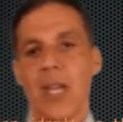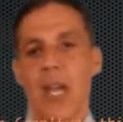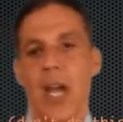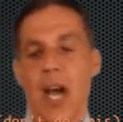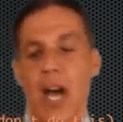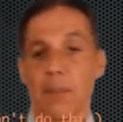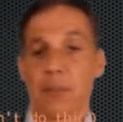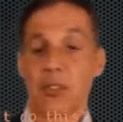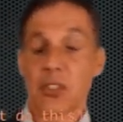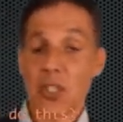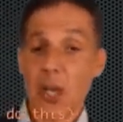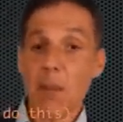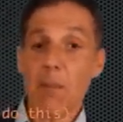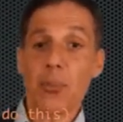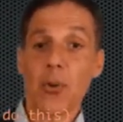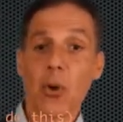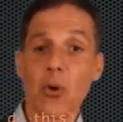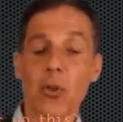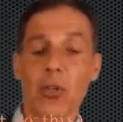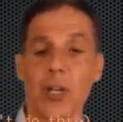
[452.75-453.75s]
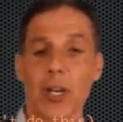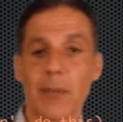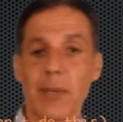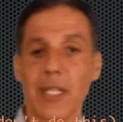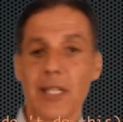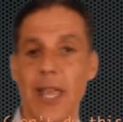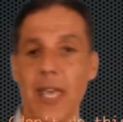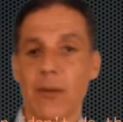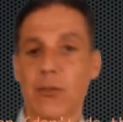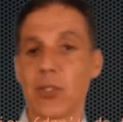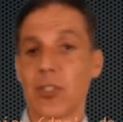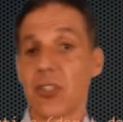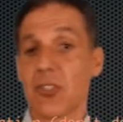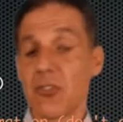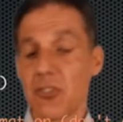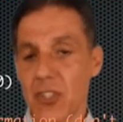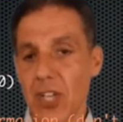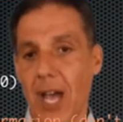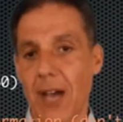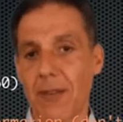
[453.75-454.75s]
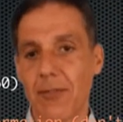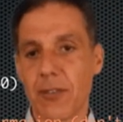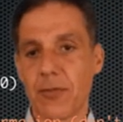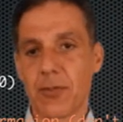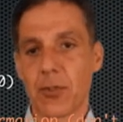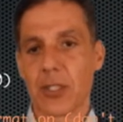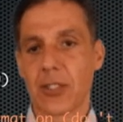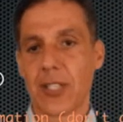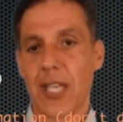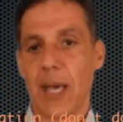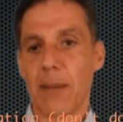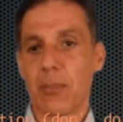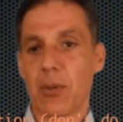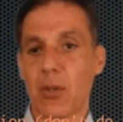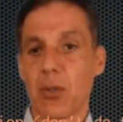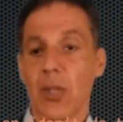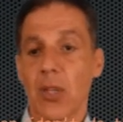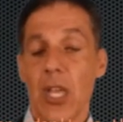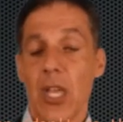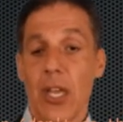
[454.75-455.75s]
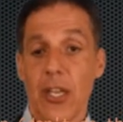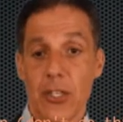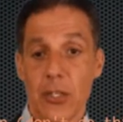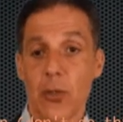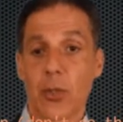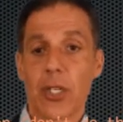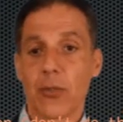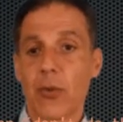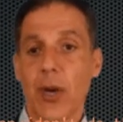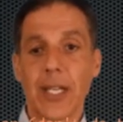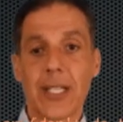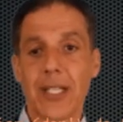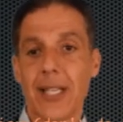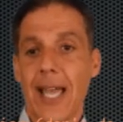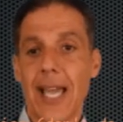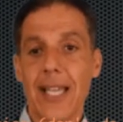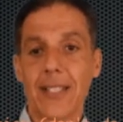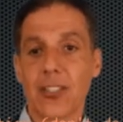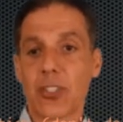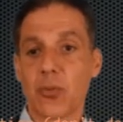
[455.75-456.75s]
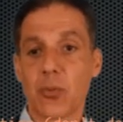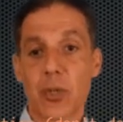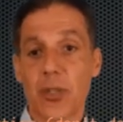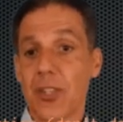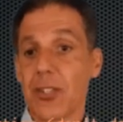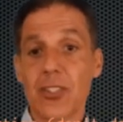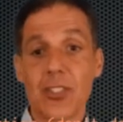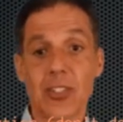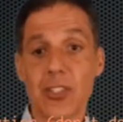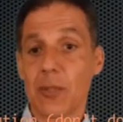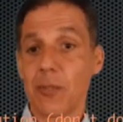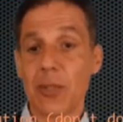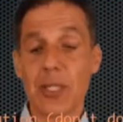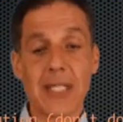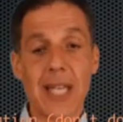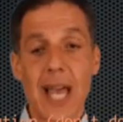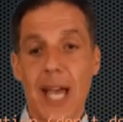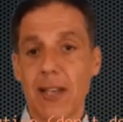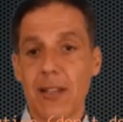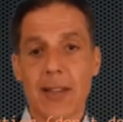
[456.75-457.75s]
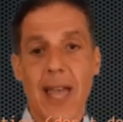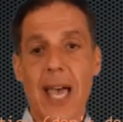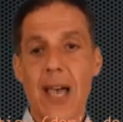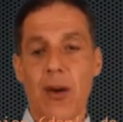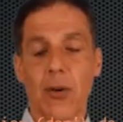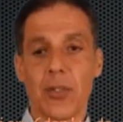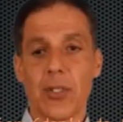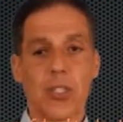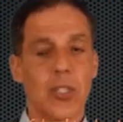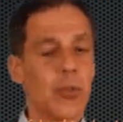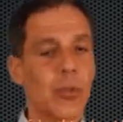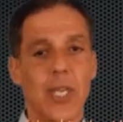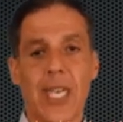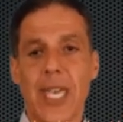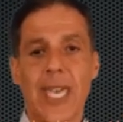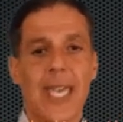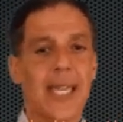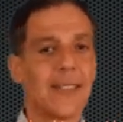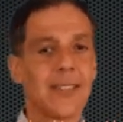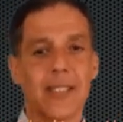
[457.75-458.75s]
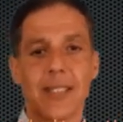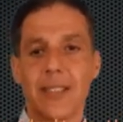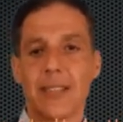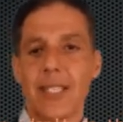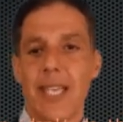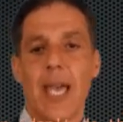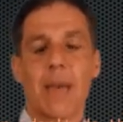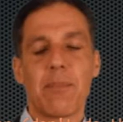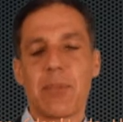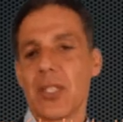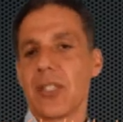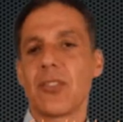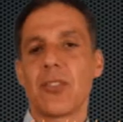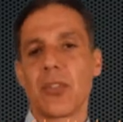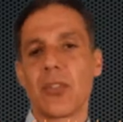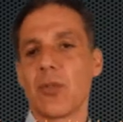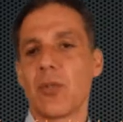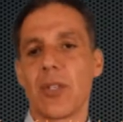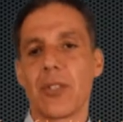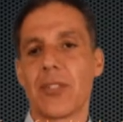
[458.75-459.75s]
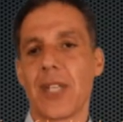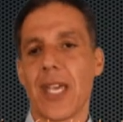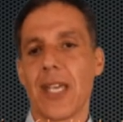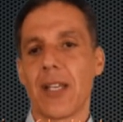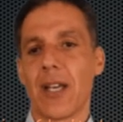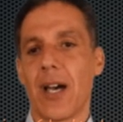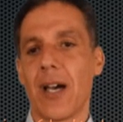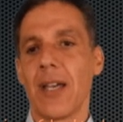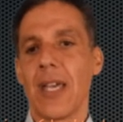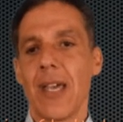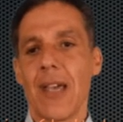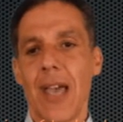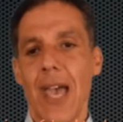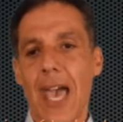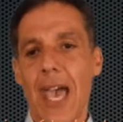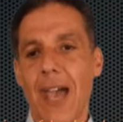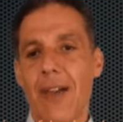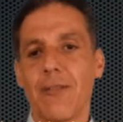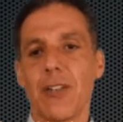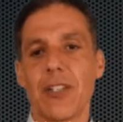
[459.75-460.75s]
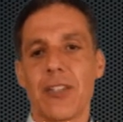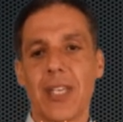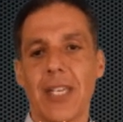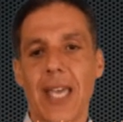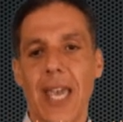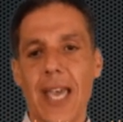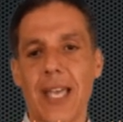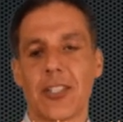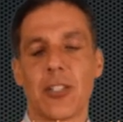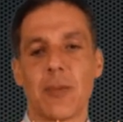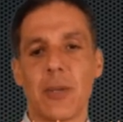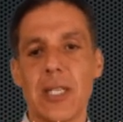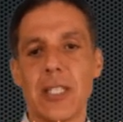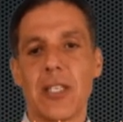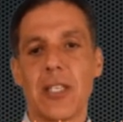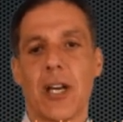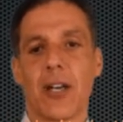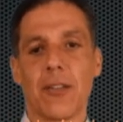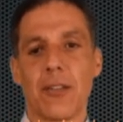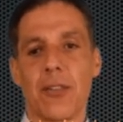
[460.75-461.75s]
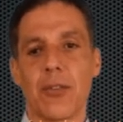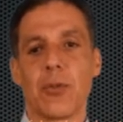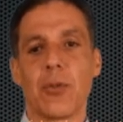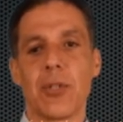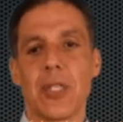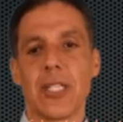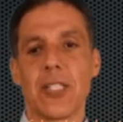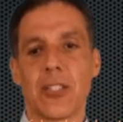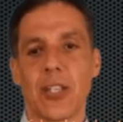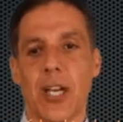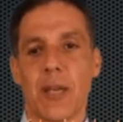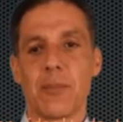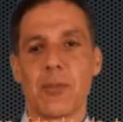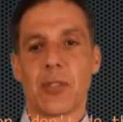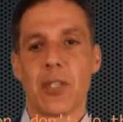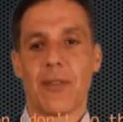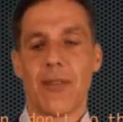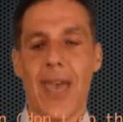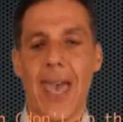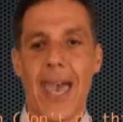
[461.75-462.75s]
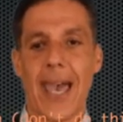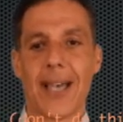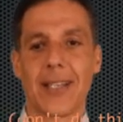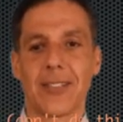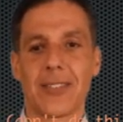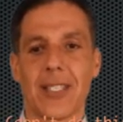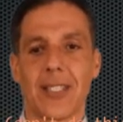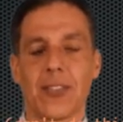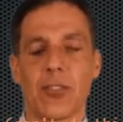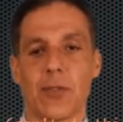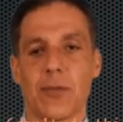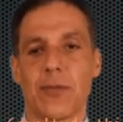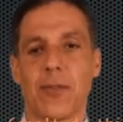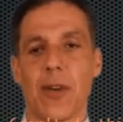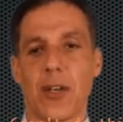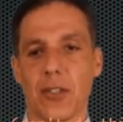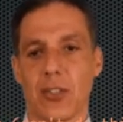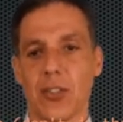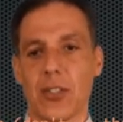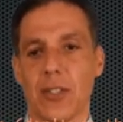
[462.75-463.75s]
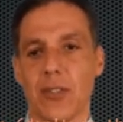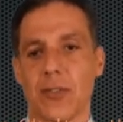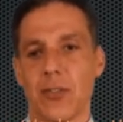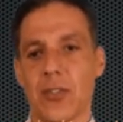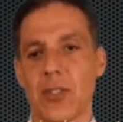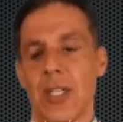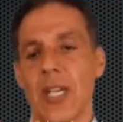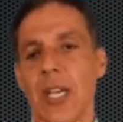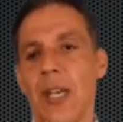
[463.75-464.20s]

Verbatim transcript: Um, some programming languages, Java for example, you can write classes where this is simply not allowed. You can't tap into the data everything has to be done through these types of accessor functions.